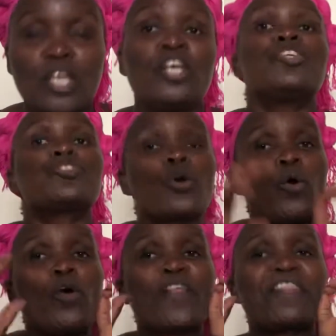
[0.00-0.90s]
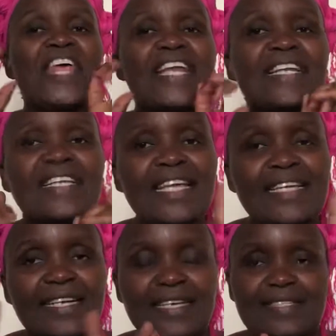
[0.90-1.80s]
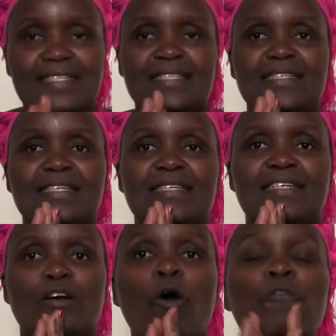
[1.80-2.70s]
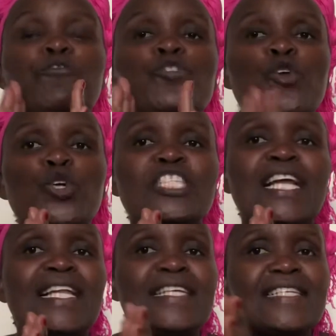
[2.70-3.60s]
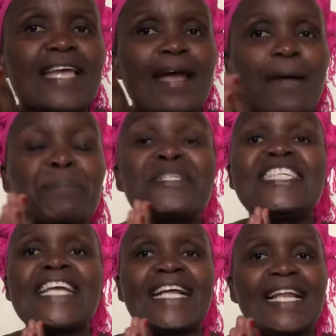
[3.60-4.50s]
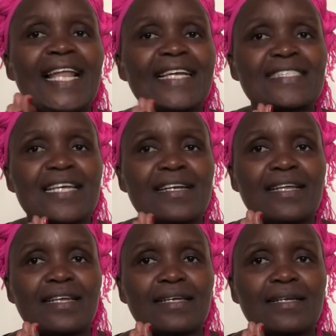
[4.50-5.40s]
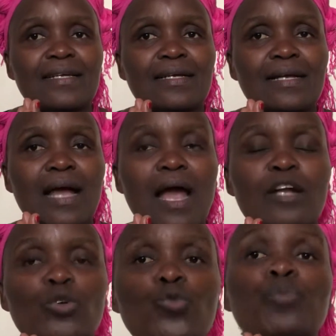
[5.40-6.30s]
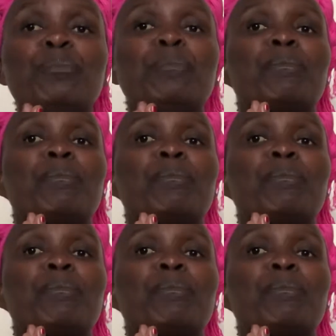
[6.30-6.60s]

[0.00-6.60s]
So the regret of not cleaning up, decluttering her room,